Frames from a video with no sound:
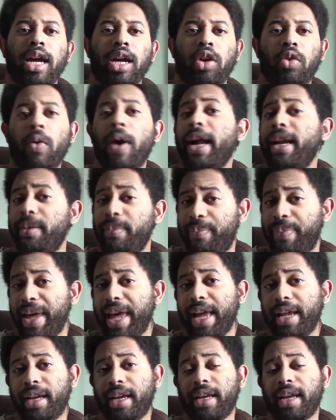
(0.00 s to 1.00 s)
quite a
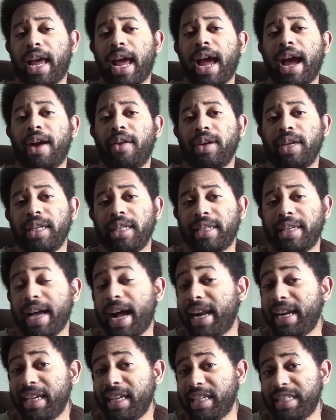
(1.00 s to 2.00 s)
bit, and how he
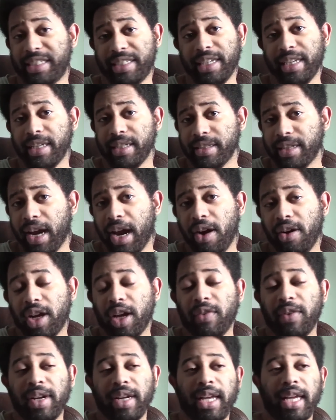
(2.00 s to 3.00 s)
kind of gets sick and tired
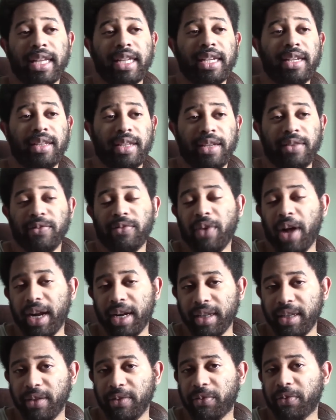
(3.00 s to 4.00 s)
of it, and he
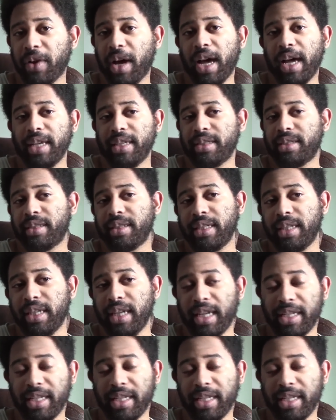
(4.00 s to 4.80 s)
finally finds the